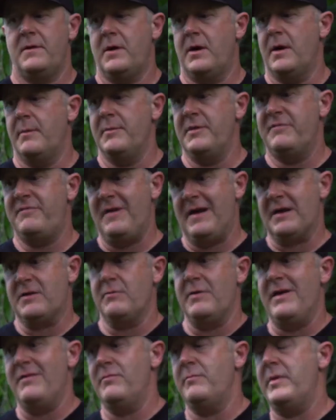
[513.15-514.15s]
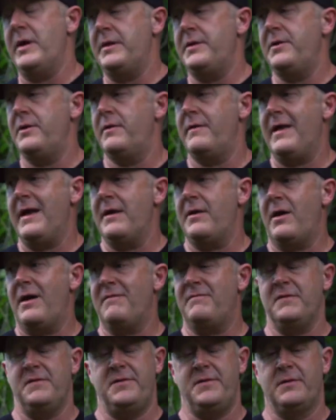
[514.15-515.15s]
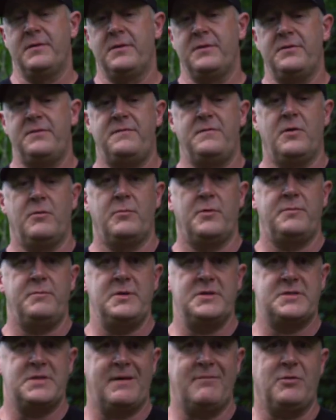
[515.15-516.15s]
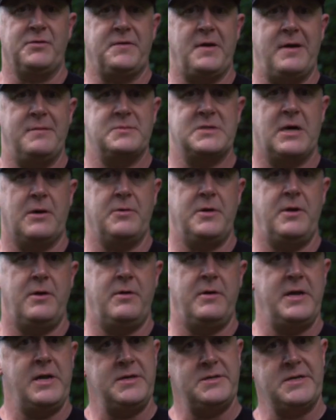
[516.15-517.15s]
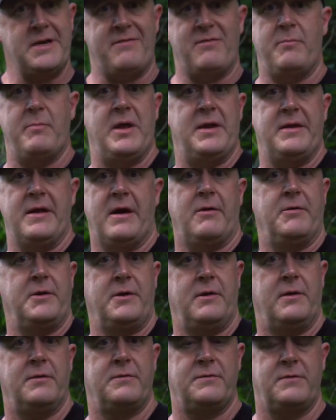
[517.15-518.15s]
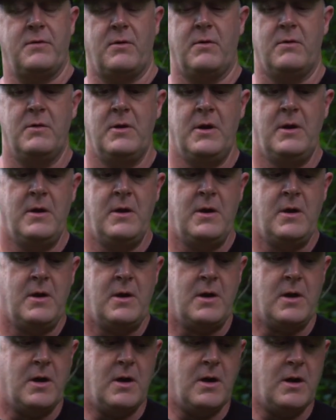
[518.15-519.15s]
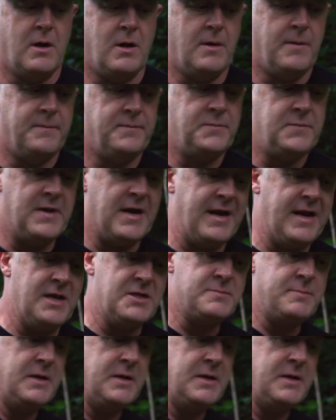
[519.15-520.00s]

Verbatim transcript: Um, in fact, we haven't been here that often. Dylan's filmed with me several times out here and he's never been down here. So um, Diane's